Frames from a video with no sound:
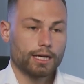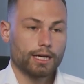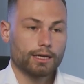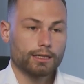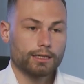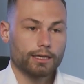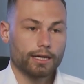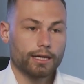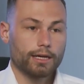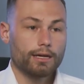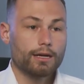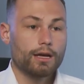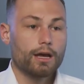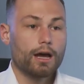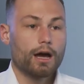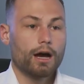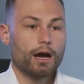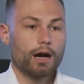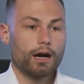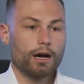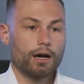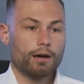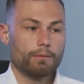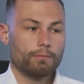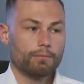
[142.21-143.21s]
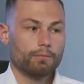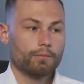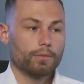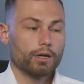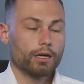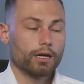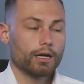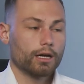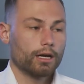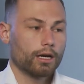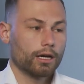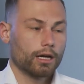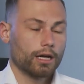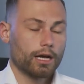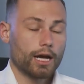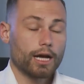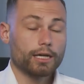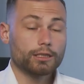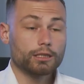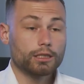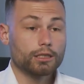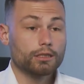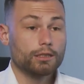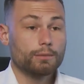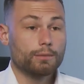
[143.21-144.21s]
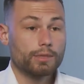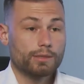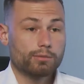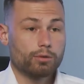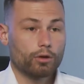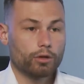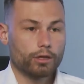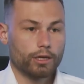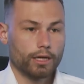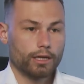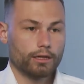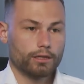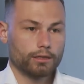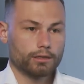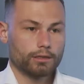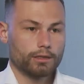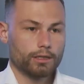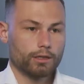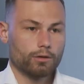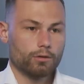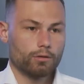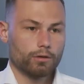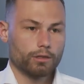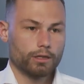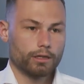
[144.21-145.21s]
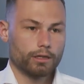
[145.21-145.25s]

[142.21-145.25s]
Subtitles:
About 80% said that the product was great,